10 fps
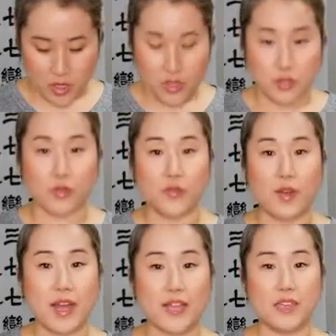So
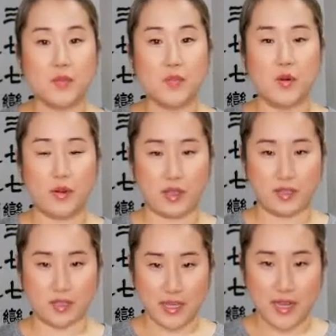find a
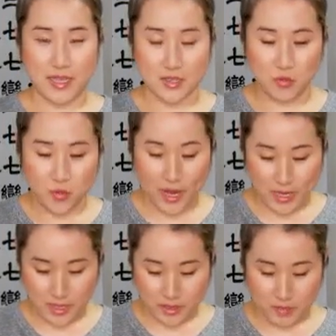point that is
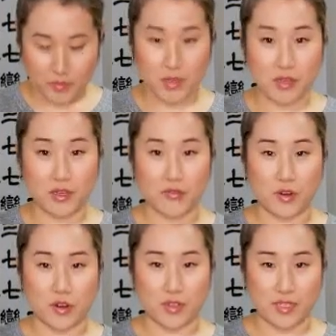right in the middle of
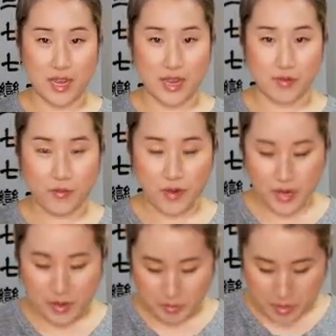your
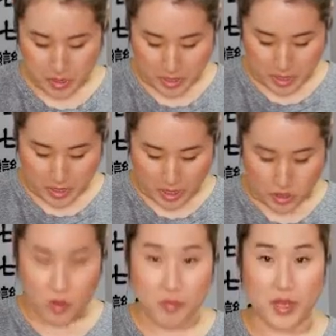diaphragm and
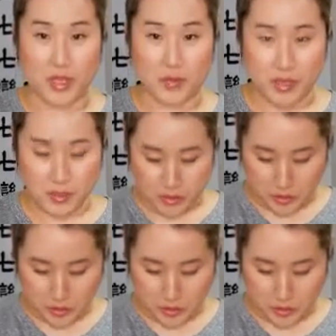your belly button.